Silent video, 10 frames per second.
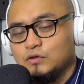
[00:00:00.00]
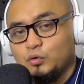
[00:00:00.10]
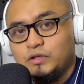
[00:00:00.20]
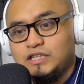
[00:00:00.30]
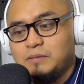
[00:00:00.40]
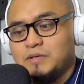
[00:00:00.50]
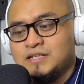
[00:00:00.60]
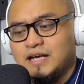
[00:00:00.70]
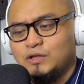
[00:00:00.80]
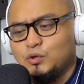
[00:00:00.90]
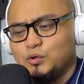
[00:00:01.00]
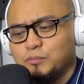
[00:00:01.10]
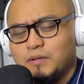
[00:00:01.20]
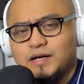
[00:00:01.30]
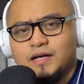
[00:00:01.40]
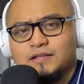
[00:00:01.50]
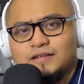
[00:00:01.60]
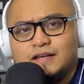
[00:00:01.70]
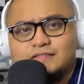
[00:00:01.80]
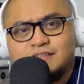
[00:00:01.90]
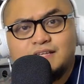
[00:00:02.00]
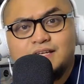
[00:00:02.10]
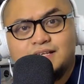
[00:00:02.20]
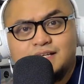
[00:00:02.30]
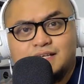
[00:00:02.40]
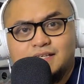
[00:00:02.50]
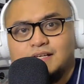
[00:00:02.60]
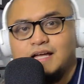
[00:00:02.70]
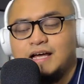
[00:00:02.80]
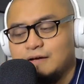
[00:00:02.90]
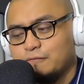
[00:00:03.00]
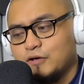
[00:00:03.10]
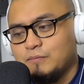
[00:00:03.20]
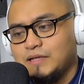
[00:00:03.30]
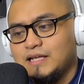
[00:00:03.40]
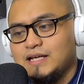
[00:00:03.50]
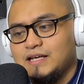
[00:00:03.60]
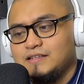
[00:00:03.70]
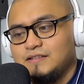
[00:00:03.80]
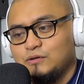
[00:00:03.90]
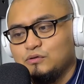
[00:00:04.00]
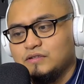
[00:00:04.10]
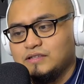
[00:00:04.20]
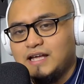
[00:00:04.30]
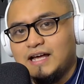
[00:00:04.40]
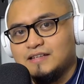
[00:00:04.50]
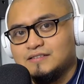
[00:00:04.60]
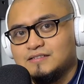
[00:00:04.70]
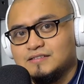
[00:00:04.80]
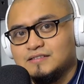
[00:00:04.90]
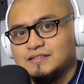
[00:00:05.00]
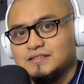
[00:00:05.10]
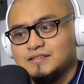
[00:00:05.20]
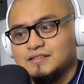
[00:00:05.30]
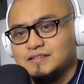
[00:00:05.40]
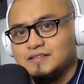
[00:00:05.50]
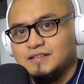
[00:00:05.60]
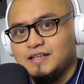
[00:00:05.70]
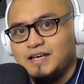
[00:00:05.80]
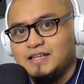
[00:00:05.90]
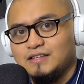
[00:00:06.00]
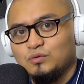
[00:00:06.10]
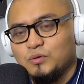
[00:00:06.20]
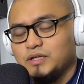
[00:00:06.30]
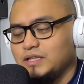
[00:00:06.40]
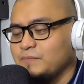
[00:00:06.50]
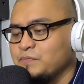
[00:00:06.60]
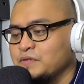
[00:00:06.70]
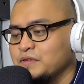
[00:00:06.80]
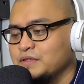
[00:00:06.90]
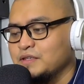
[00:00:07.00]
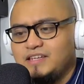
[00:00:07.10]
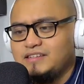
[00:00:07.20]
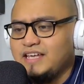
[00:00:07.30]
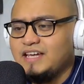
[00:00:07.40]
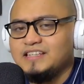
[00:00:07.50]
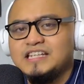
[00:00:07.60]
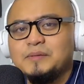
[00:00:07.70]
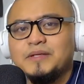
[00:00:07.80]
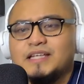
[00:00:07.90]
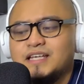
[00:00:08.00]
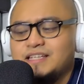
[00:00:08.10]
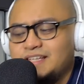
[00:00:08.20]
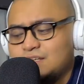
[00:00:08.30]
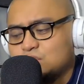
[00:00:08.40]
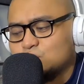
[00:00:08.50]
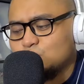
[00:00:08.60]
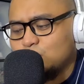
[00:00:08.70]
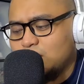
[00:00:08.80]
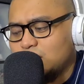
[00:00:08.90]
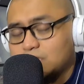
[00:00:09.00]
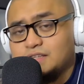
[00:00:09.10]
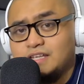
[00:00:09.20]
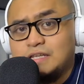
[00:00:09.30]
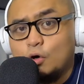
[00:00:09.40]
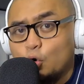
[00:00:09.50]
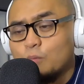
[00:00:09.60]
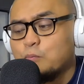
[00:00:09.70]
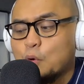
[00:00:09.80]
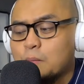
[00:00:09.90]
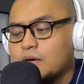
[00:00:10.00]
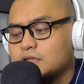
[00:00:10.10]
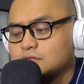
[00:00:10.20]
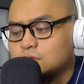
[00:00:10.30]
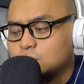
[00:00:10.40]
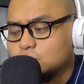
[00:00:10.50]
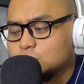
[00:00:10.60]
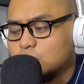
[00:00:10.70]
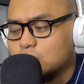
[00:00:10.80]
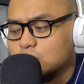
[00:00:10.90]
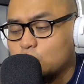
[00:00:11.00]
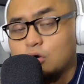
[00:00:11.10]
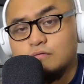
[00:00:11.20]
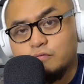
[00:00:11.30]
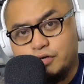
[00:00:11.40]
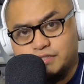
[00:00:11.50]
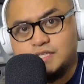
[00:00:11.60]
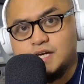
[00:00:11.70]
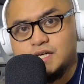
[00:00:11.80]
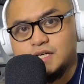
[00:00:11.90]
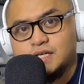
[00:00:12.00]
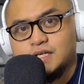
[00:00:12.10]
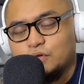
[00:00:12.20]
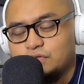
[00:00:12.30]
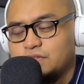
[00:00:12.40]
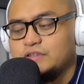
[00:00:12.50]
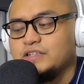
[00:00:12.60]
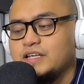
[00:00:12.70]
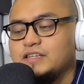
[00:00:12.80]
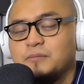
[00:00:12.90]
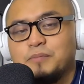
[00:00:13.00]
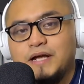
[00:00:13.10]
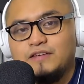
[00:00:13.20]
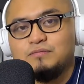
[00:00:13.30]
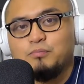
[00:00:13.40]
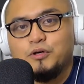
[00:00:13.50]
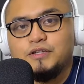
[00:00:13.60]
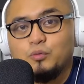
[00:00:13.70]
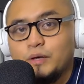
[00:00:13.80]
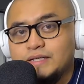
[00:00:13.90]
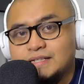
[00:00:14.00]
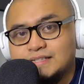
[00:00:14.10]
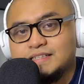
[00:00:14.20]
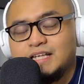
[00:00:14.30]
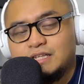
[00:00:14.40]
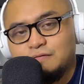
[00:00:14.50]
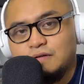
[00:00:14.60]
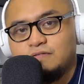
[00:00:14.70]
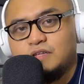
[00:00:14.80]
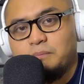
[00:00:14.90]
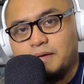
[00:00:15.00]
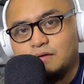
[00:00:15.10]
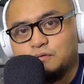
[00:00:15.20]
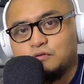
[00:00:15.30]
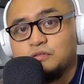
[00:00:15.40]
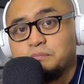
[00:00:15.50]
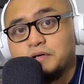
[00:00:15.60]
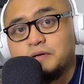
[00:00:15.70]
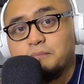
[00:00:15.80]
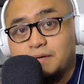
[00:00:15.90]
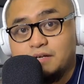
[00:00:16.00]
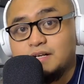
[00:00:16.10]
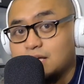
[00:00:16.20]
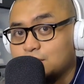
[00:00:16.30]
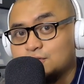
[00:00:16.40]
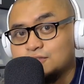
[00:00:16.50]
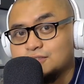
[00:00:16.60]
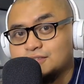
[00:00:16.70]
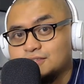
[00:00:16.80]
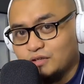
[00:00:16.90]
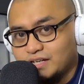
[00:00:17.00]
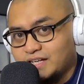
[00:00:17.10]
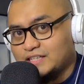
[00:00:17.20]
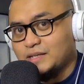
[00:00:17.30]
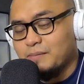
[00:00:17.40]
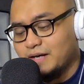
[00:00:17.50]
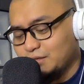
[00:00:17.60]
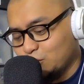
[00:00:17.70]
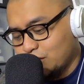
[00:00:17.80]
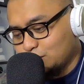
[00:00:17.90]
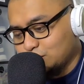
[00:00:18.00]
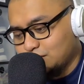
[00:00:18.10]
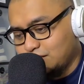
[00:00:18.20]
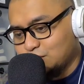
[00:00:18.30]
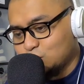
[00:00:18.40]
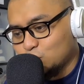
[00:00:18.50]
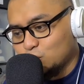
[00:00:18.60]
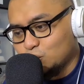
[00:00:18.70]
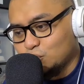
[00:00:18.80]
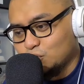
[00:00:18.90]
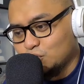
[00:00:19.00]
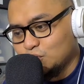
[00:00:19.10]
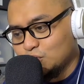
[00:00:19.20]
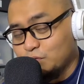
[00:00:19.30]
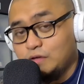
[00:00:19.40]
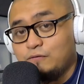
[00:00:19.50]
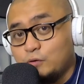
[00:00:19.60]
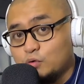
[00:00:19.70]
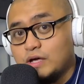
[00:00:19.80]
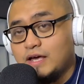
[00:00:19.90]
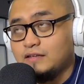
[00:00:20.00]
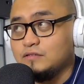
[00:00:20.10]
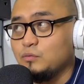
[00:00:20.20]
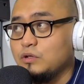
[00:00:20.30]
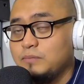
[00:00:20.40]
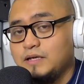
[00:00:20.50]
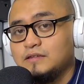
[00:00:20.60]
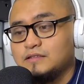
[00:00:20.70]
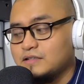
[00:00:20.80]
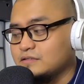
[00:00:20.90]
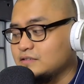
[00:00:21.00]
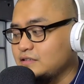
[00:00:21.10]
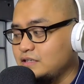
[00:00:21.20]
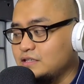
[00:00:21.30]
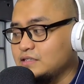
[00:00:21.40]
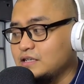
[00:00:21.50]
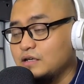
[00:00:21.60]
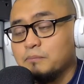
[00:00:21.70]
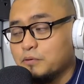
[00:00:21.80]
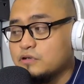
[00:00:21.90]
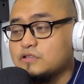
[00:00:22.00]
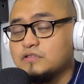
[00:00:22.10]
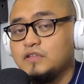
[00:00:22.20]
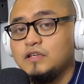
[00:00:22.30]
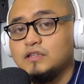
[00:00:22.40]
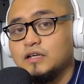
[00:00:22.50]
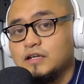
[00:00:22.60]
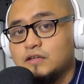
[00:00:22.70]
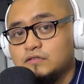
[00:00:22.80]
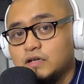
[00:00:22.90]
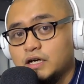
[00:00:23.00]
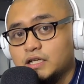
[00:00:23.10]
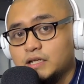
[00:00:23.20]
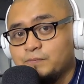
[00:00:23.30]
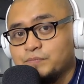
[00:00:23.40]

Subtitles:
So hindi masyadong masakit sa daliri. Ang firm talaga is itong sa taas. Yeah, this one. And yeah, hindi naman naging issue. Hindi na-compromise yung comfort niya. Considering the price point, 150 pesos per pair lang yun. So again, nabanggit ko nga doon sa intro ko, if you guys will be interested in purchasing the Crease Guard,